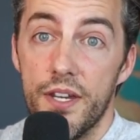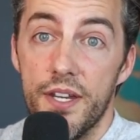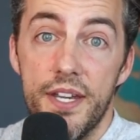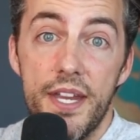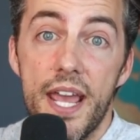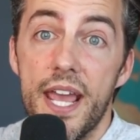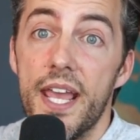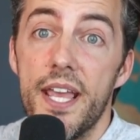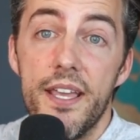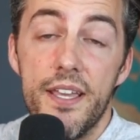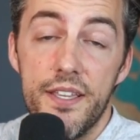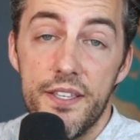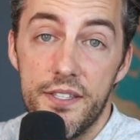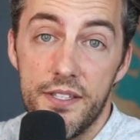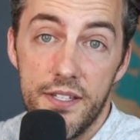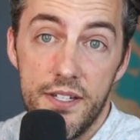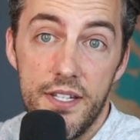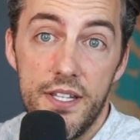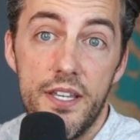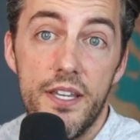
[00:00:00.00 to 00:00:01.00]
day
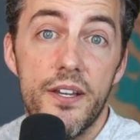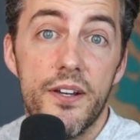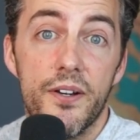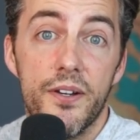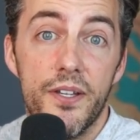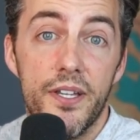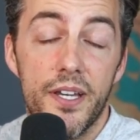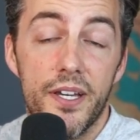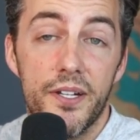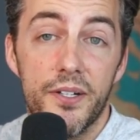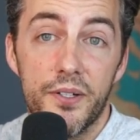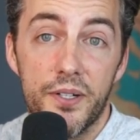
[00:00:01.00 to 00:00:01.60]
isn't here yet,